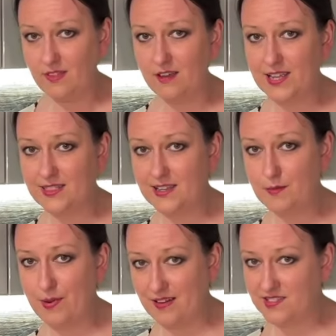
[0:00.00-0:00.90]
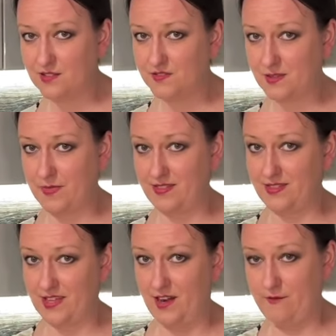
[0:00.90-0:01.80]
Okay, the comparison of something
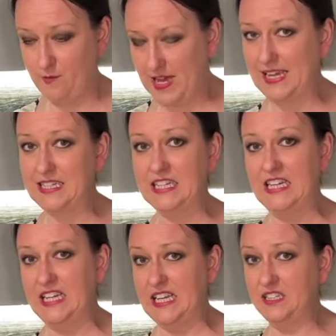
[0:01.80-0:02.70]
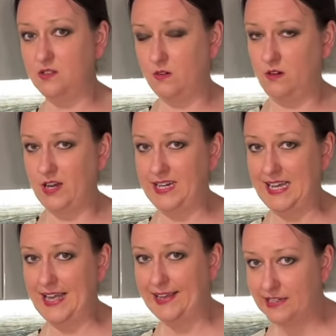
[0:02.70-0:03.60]
that I've made is online at
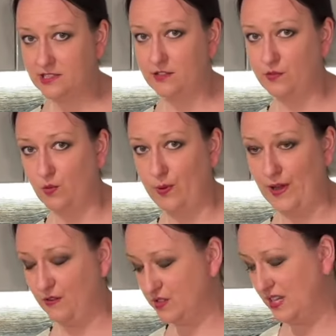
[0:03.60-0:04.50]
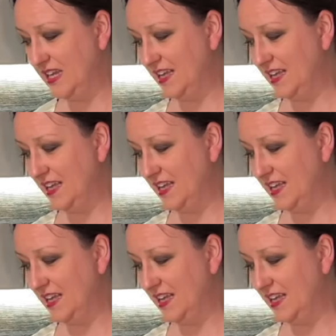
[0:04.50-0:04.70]
84 pounds